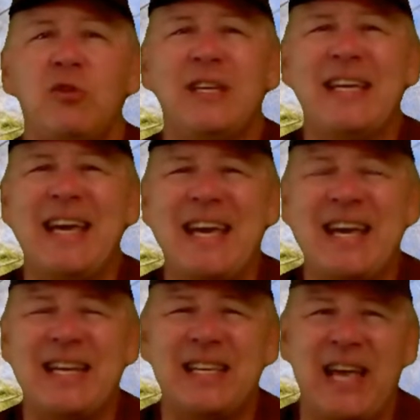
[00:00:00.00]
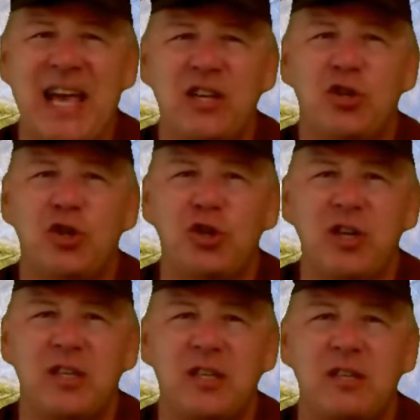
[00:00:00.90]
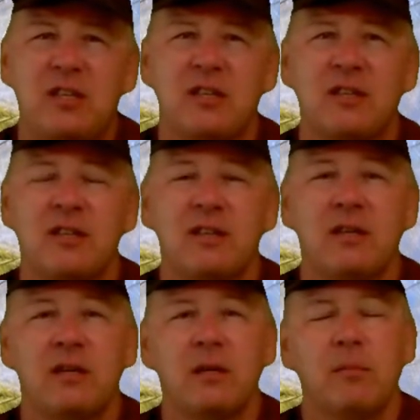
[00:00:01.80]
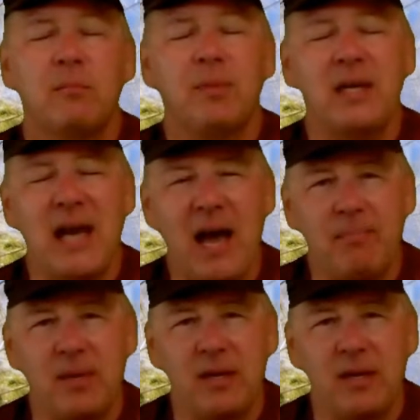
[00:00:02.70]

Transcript: can't and shouldn't be happy.